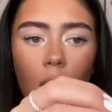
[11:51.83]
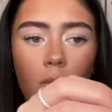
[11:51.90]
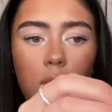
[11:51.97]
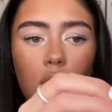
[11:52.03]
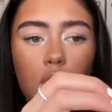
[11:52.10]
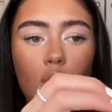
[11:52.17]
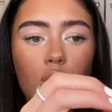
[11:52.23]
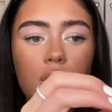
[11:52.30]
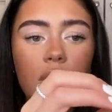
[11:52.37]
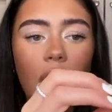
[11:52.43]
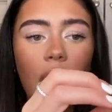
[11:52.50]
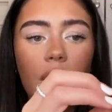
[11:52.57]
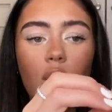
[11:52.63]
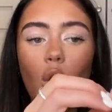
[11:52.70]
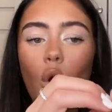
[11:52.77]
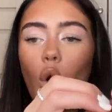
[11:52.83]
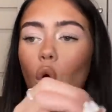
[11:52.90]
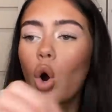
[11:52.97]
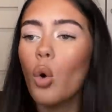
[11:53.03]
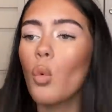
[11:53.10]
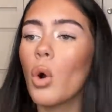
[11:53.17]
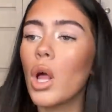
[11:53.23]
Bloody
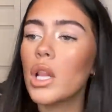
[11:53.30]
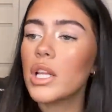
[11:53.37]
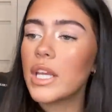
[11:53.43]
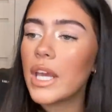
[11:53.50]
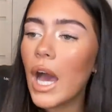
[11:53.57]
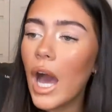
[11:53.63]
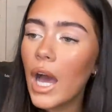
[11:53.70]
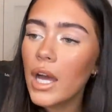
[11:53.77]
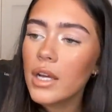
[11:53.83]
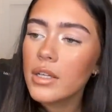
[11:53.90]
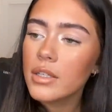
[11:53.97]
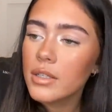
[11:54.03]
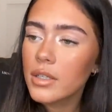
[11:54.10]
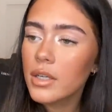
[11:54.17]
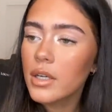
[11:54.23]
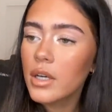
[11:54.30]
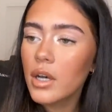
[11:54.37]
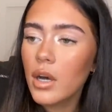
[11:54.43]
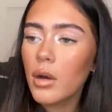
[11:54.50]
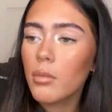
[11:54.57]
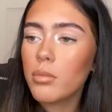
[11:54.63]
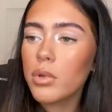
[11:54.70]
cut, will ya?
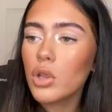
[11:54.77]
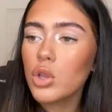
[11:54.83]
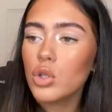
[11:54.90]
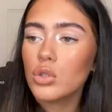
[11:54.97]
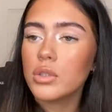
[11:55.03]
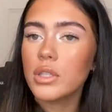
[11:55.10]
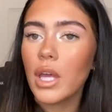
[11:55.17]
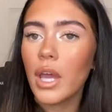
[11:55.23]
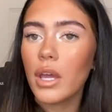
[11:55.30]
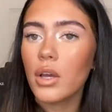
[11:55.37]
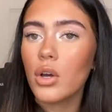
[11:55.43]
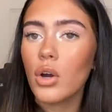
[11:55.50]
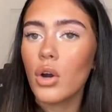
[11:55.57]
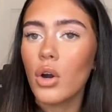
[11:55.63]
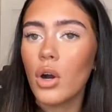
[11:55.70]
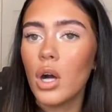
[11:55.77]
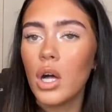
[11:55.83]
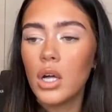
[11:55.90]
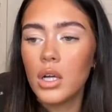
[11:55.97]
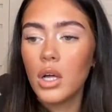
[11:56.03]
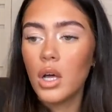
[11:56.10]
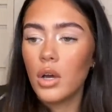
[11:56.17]
Bloody cut.
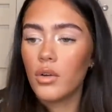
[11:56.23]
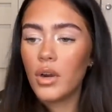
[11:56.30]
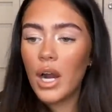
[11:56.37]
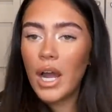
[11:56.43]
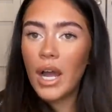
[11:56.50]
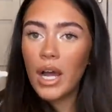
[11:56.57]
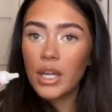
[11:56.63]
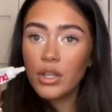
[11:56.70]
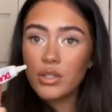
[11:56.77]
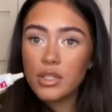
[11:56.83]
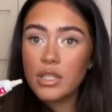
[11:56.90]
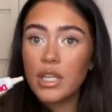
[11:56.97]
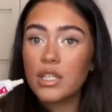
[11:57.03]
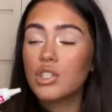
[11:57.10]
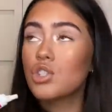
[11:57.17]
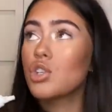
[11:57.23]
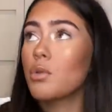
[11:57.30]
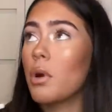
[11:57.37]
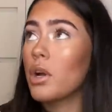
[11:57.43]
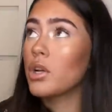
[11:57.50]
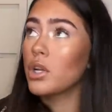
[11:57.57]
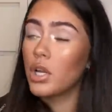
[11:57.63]
Right, I used this
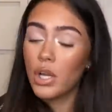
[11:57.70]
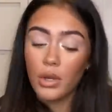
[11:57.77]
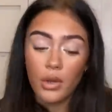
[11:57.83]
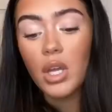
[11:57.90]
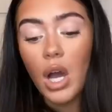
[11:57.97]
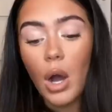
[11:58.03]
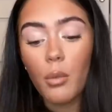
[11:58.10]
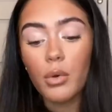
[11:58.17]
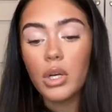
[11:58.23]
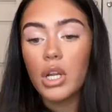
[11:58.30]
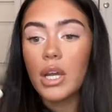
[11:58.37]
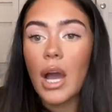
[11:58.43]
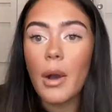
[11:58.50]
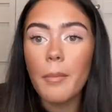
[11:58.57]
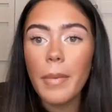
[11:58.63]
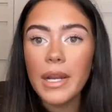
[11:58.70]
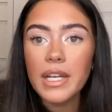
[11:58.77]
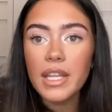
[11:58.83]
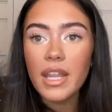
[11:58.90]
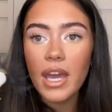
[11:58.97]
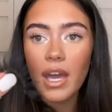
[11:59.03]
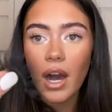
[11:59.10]
duo glue. I would look how bendy
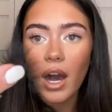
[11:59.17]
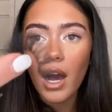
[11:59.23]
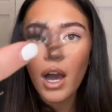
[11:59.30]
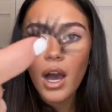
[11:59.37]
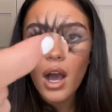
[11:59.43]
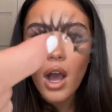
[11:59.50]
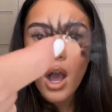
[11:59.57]
they are.